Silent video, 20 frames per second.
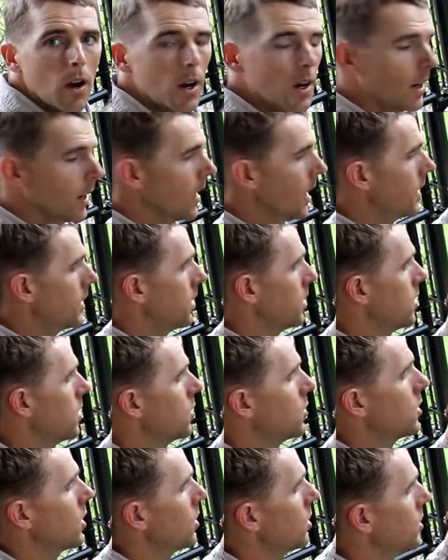all right, got the
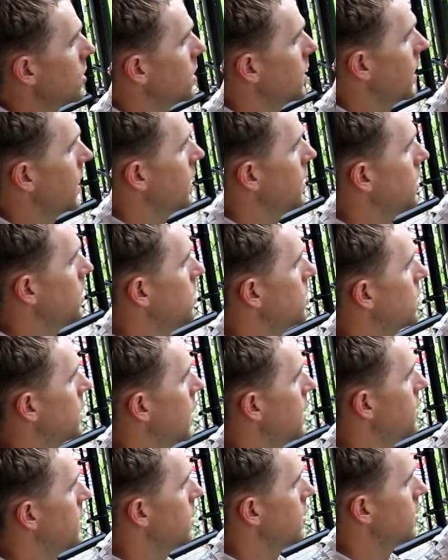controller set at
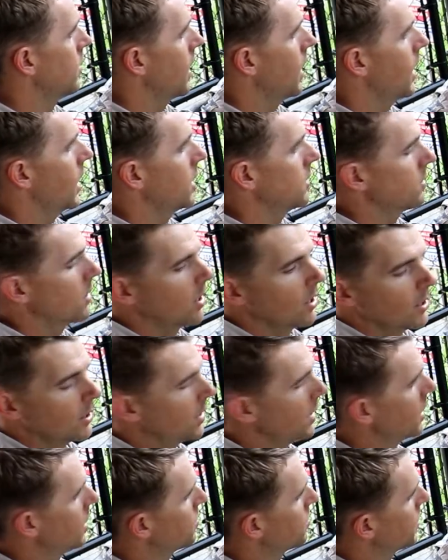275.
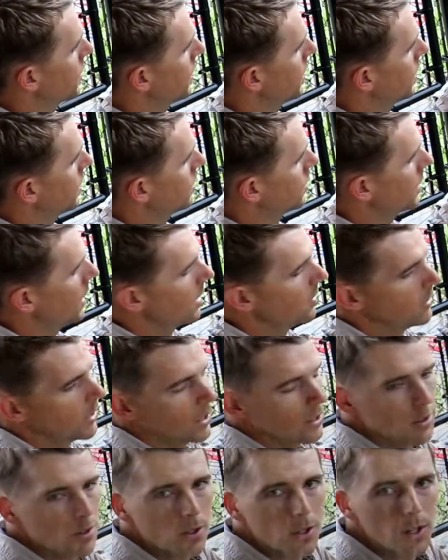Current temp is
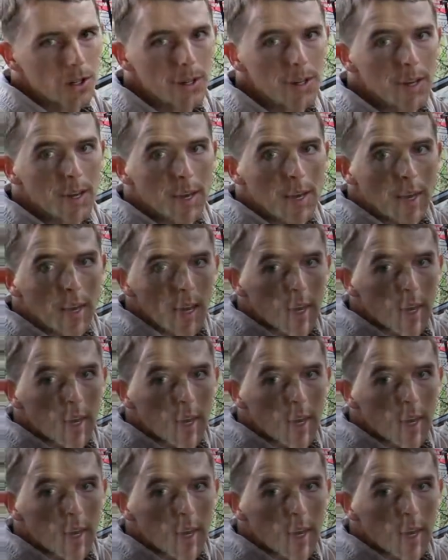73.